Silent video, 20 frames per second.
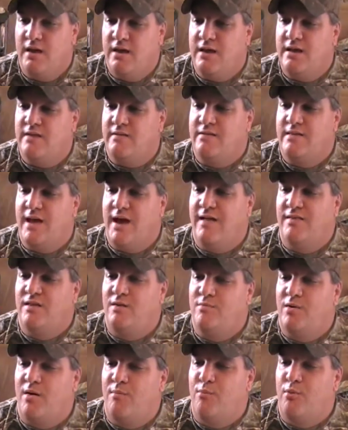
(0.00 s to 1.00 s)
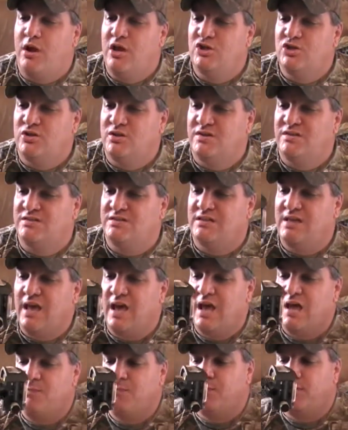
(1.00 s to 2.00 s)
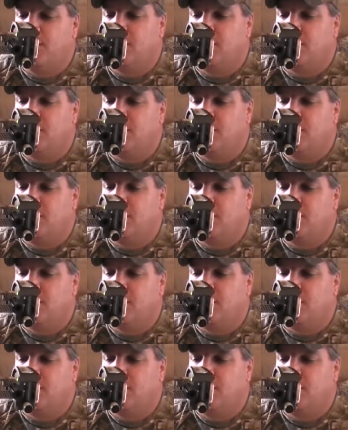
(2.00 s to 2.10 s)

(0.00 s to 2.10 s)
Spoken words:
It's got the vibration escape